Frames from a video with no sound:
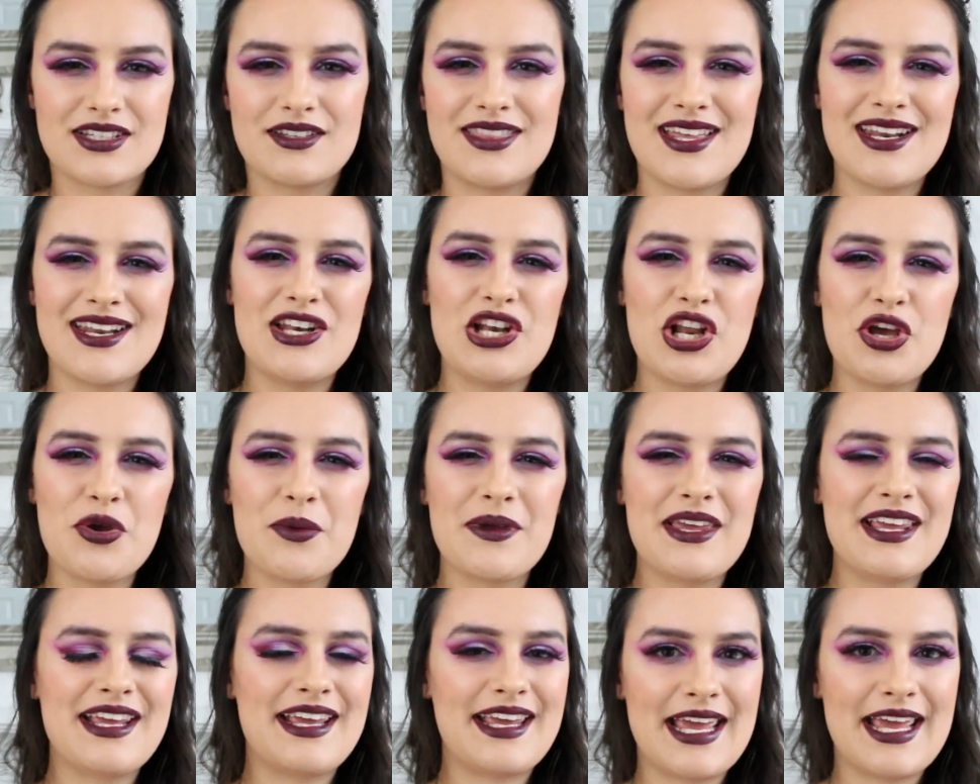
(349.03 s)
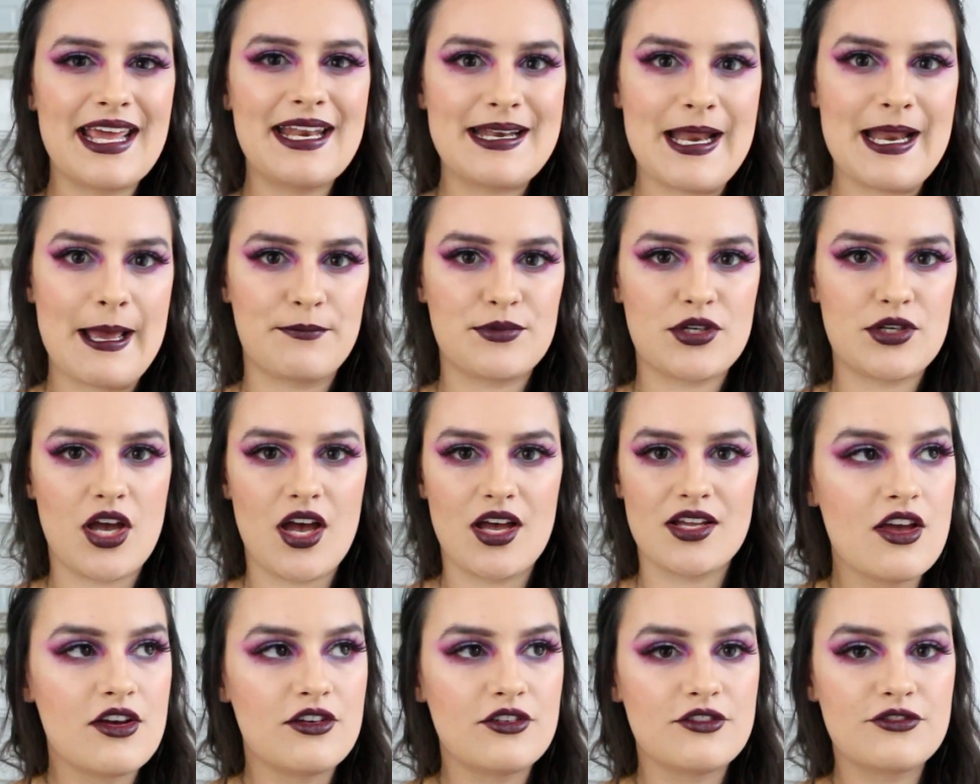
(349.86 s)
Then Loki kidnapped
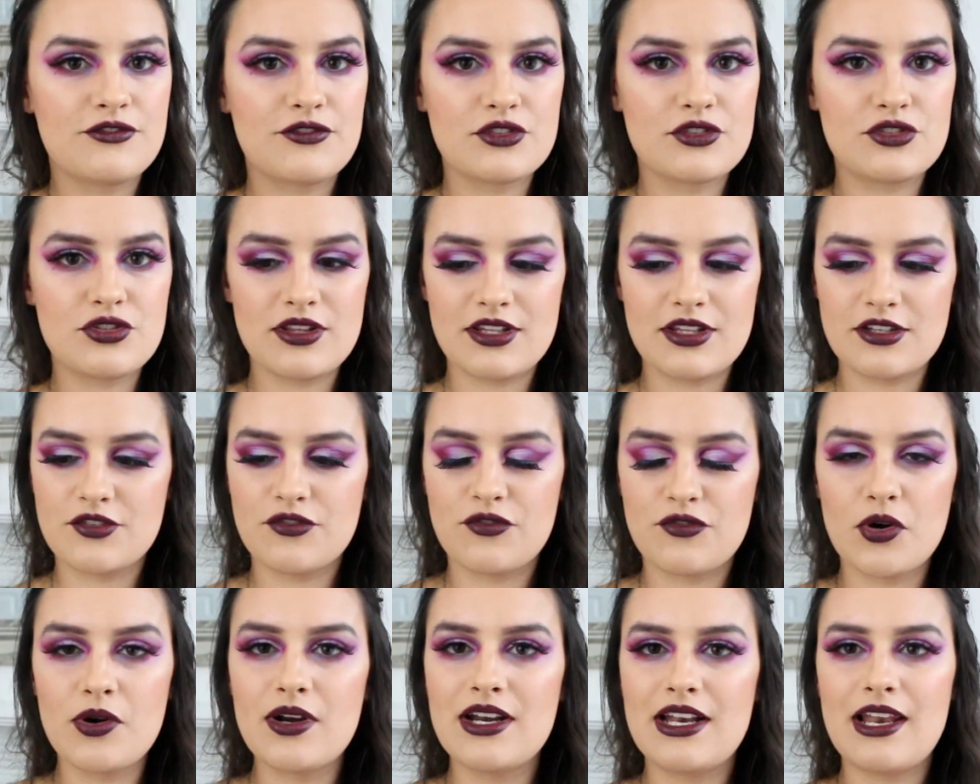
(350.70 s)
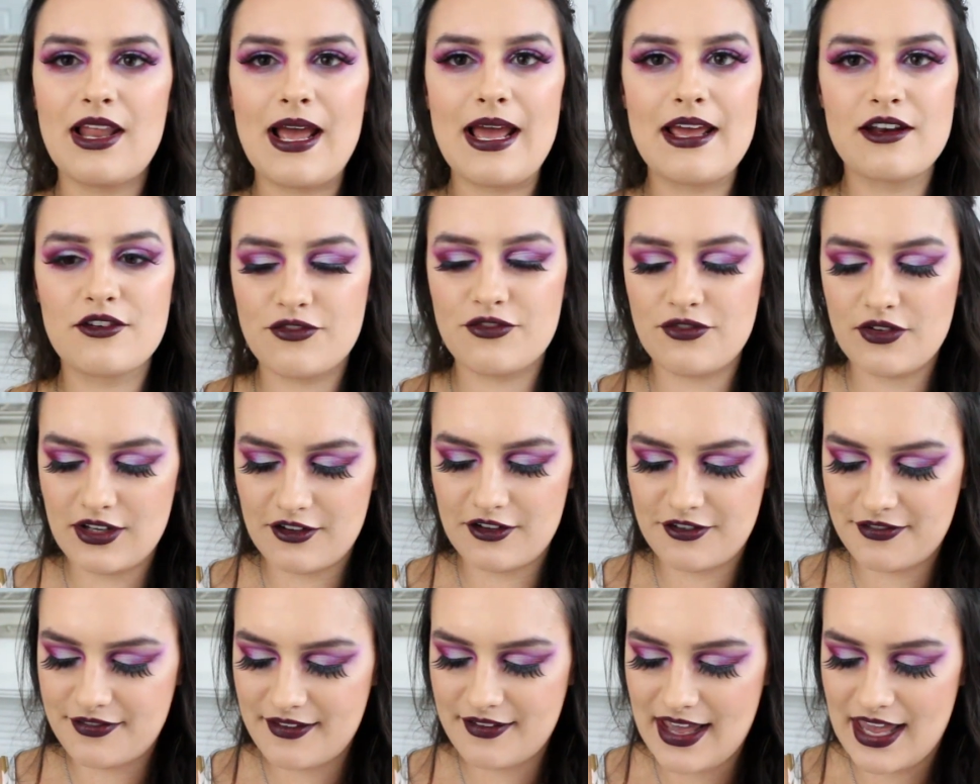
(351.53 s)
her to this foreign land full
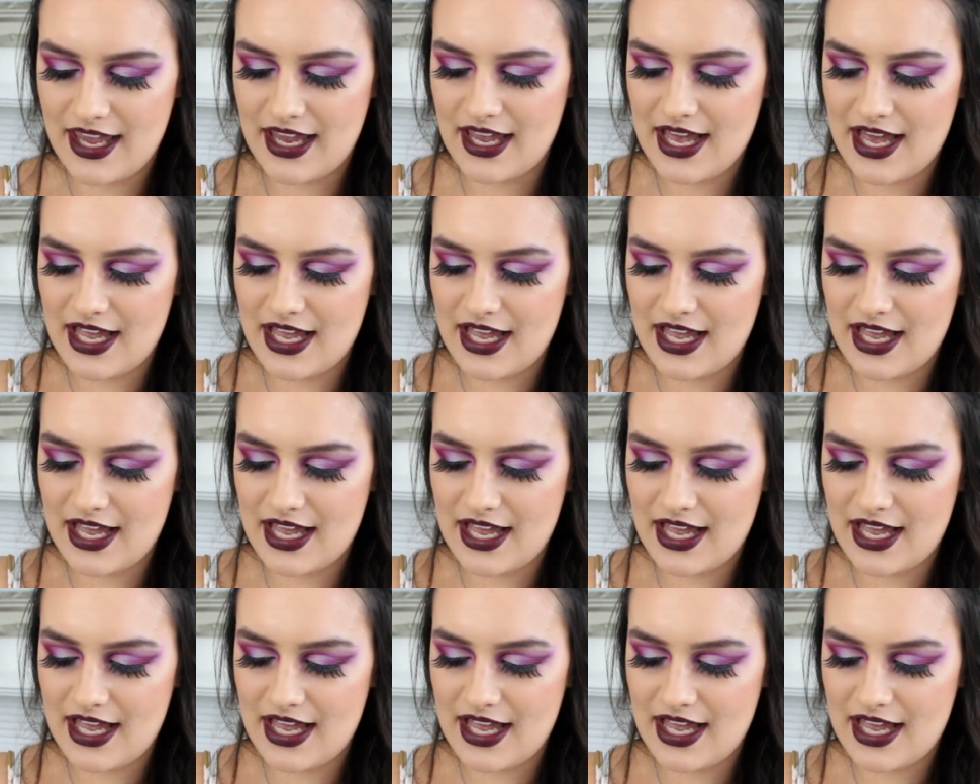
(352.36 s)
of Fae,